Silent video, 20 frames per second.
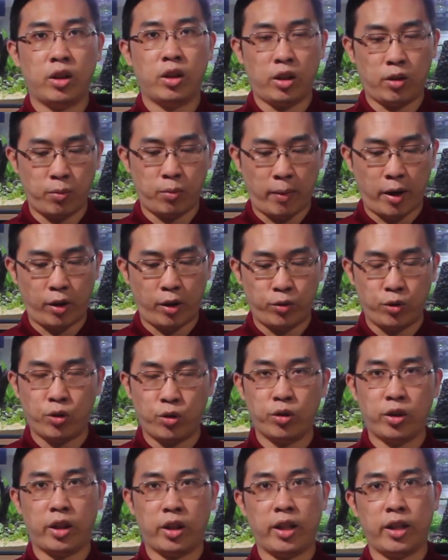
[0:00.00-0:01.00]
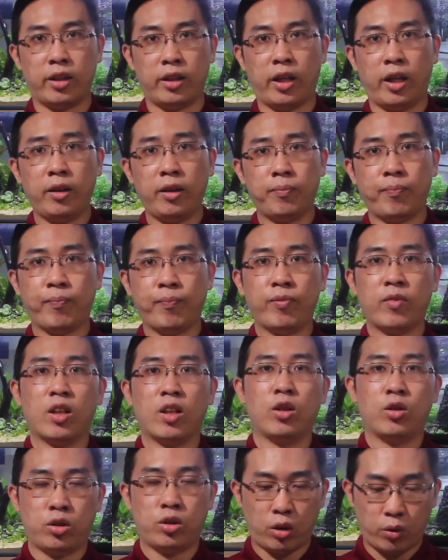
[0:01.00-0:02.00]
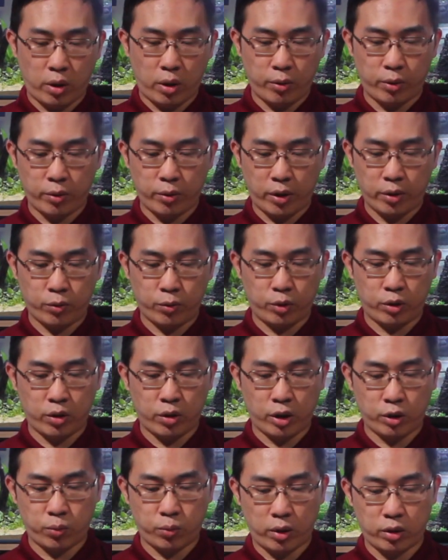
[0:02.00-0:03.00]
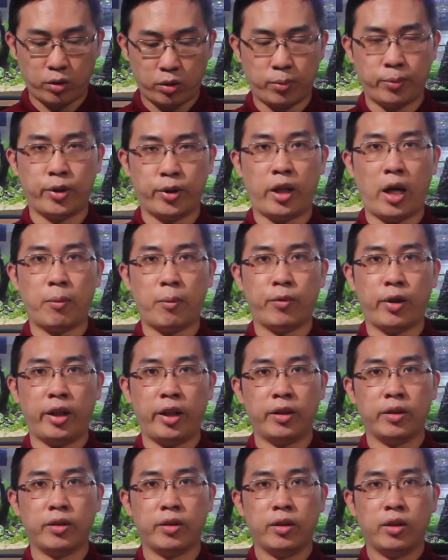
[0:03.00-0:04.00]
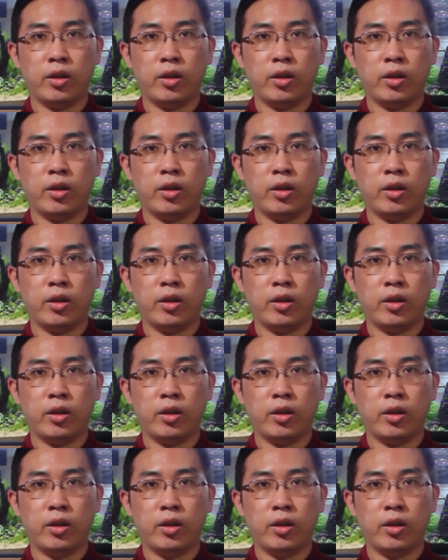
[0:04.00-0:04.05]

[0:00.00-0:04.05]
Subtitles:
It might roll here and there. So what we just want to put it upright.